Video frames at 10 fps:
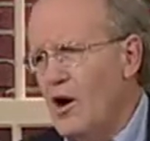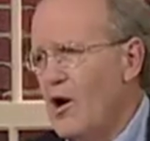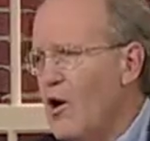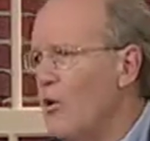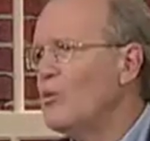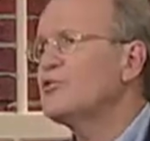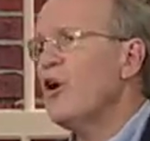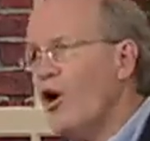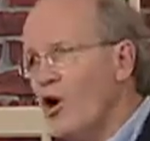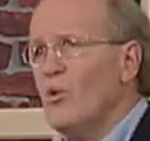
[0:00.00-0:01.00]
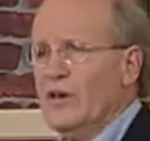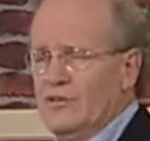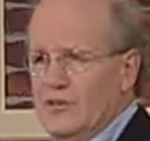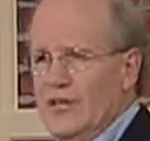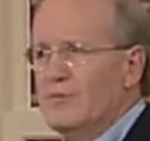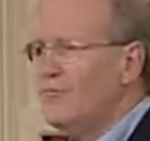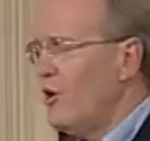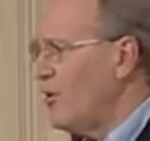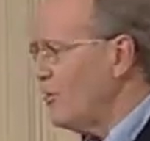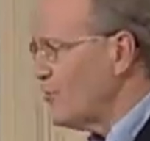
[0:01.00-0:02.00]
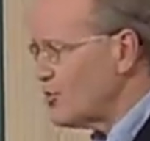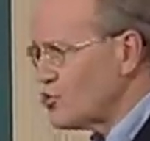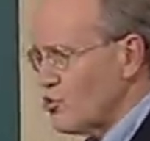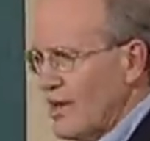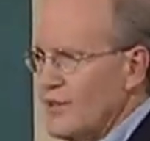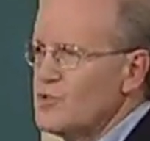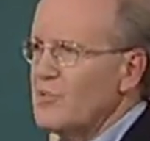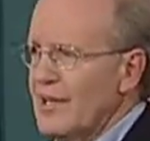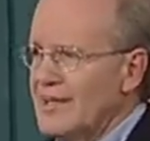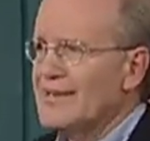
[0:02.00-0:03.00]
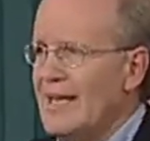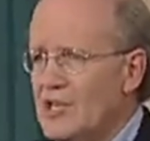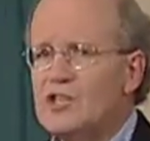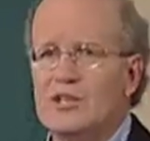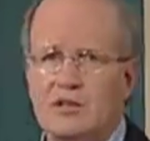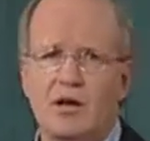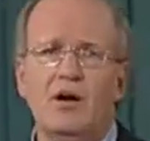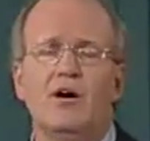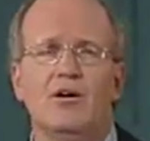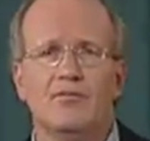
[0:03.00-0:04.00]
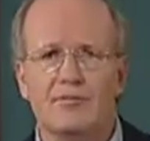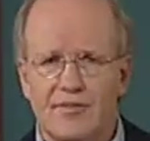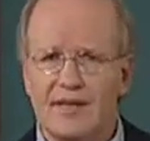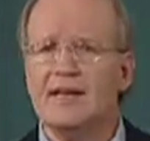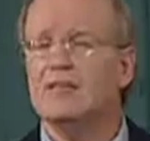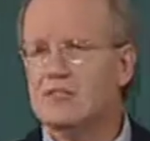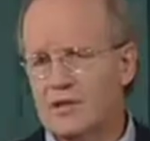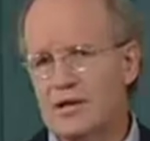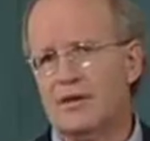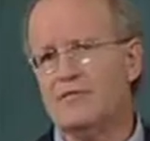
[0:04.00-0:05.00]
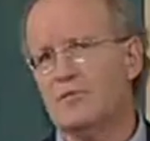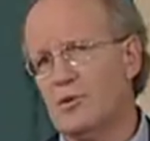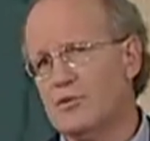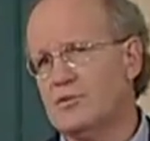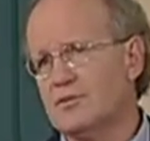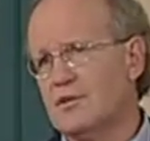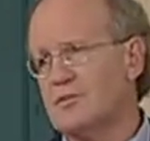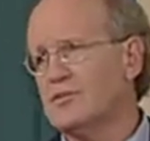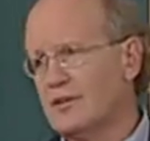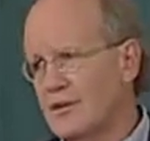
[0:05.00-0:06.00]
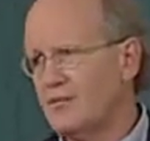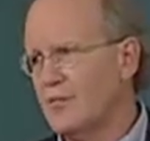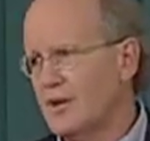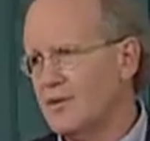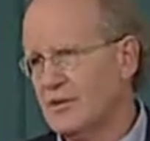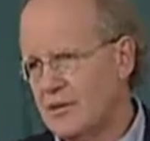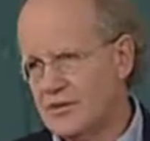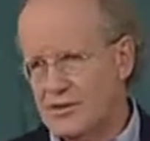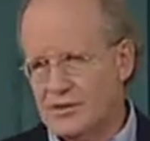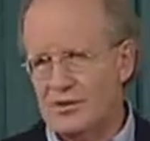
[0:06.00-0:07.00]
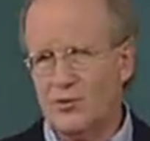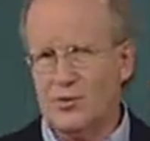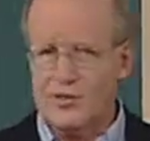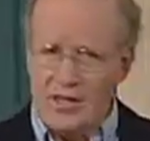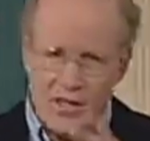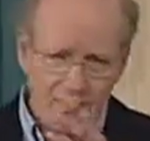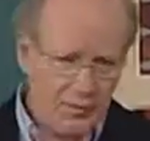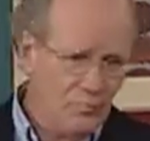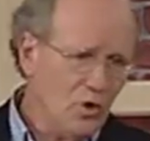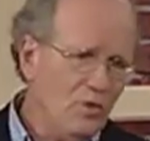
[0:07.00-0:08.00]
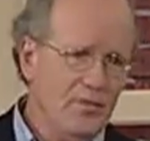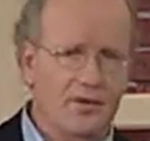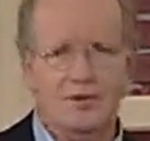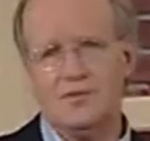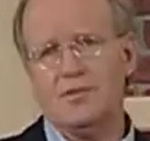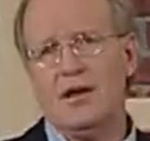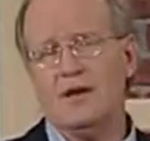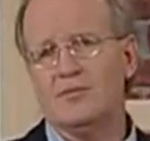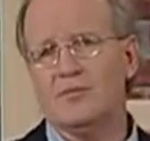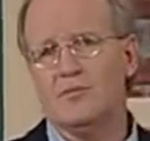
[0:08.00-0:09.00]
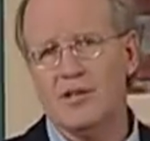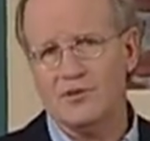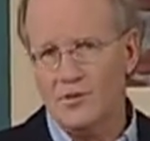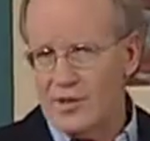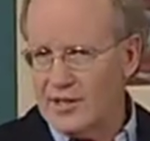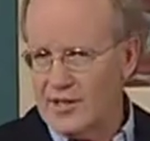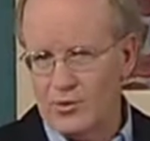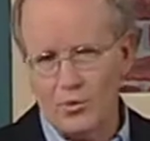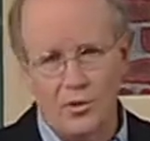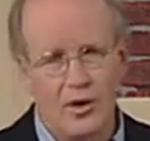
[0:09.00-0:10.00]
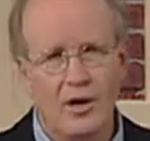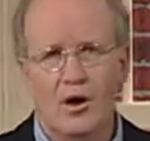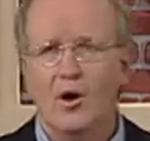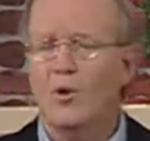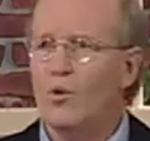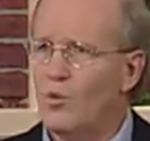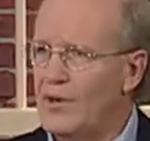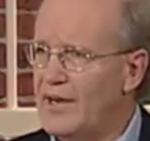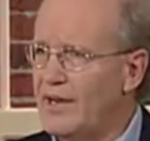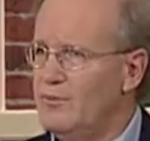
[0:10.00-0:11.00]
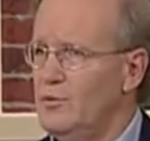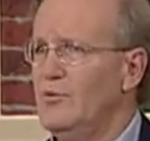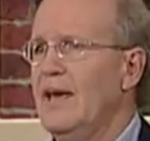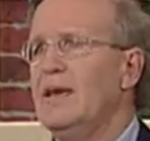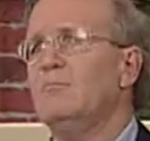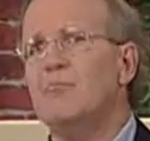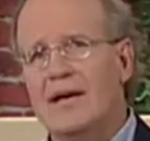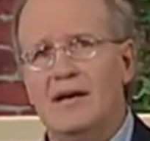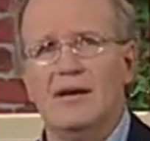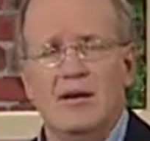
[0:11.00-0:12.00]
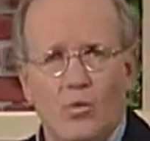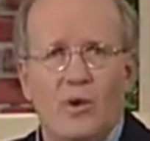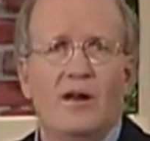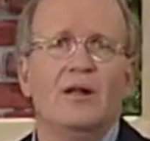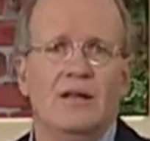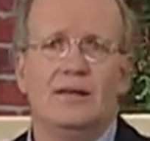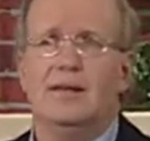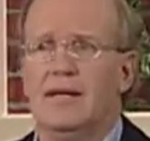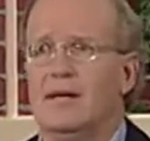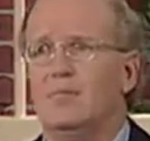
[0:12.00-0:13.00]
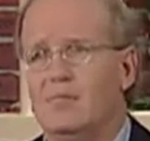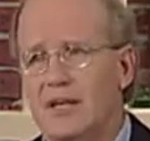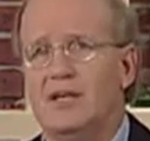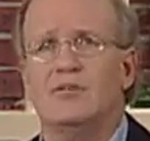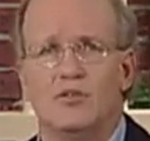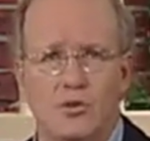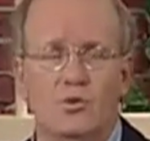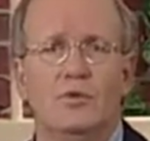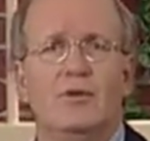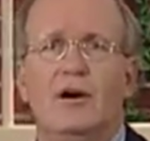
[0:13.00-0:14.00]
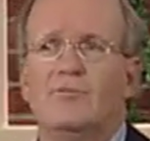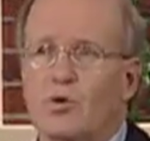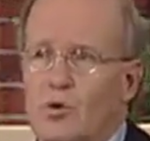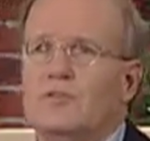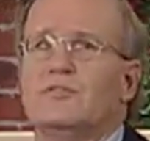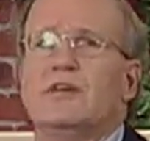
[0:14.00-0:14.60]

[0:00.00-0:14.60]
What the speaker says: almost always involve the transplantation of the enslaved persons, the enslaved population. In other words, the movement of Slavs to the Mediterranean or what have you. And it may well indeed be to, of course,